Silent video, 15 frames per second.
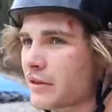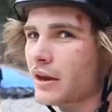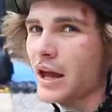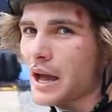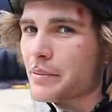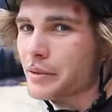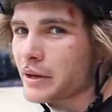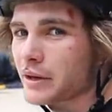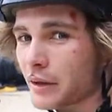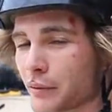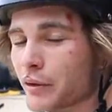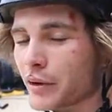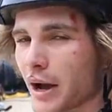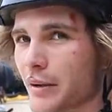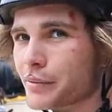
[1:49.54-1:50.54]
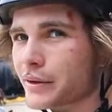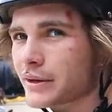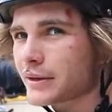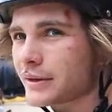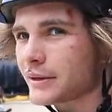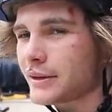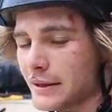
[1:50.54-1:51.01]
going to happen. It will happen.
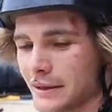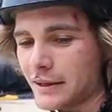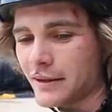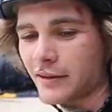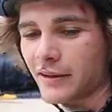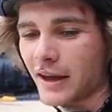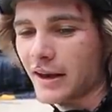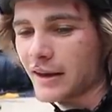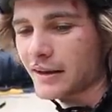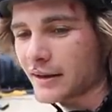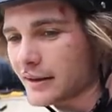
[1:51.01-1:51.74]
It will happen. You Let's got